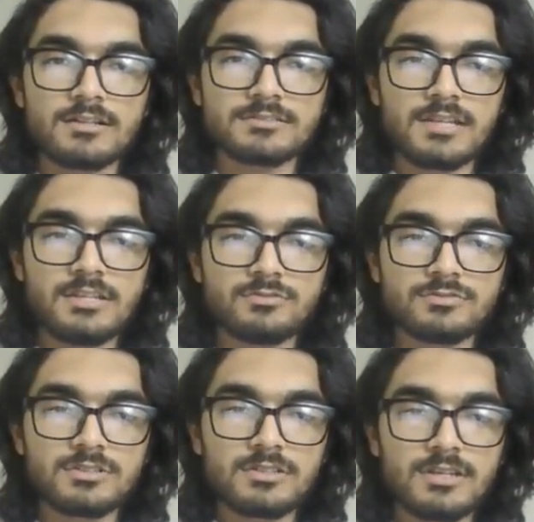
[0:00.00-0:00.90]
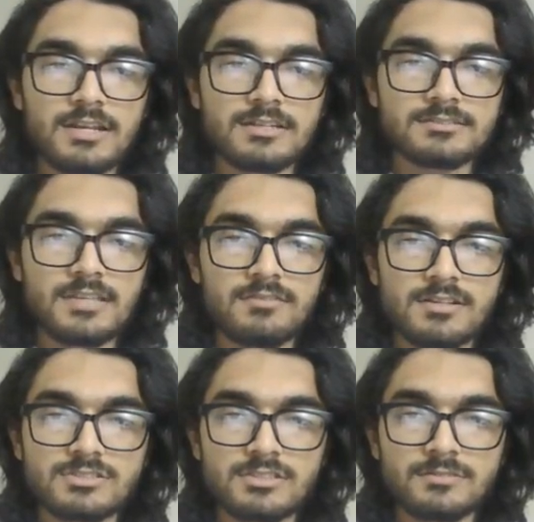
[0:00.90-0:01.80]
assign user and save
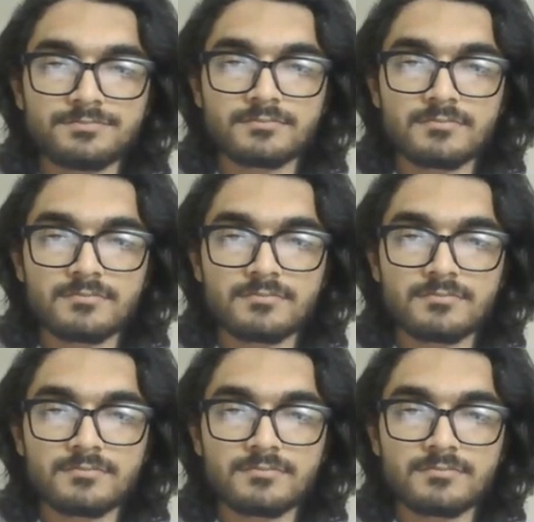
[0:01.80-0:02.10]
action.